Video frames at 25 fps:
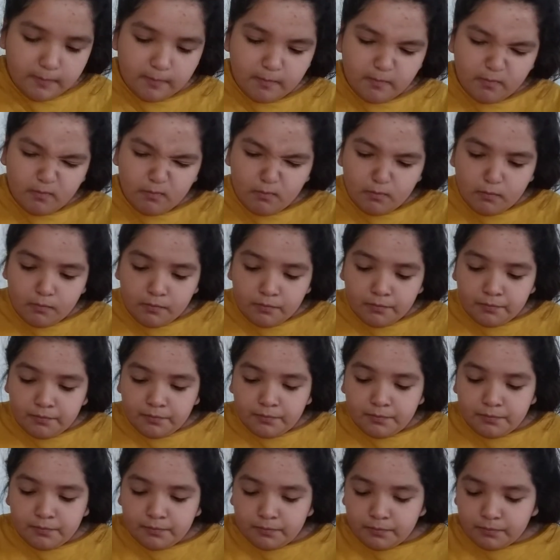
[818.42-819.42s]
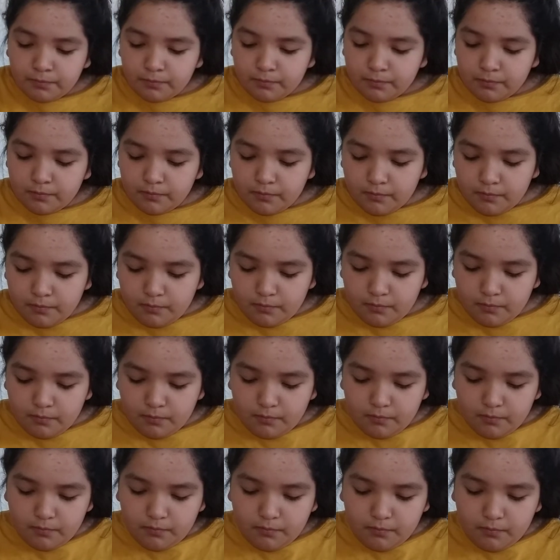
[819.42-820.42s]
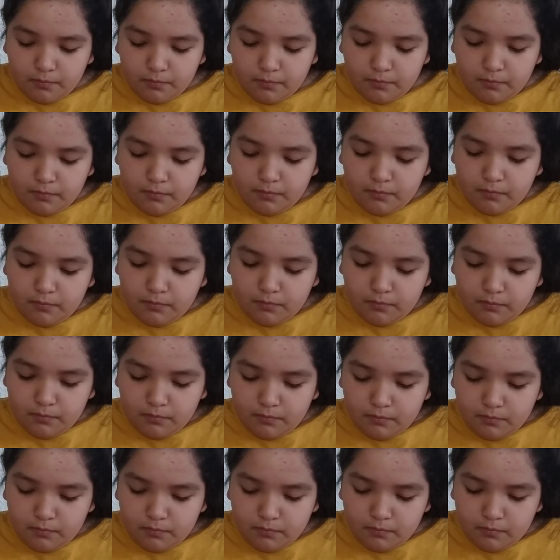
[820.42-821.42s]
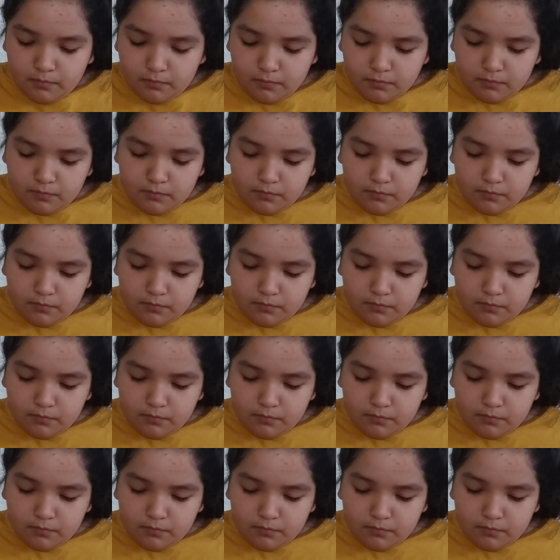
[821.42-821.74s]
(no one is talking)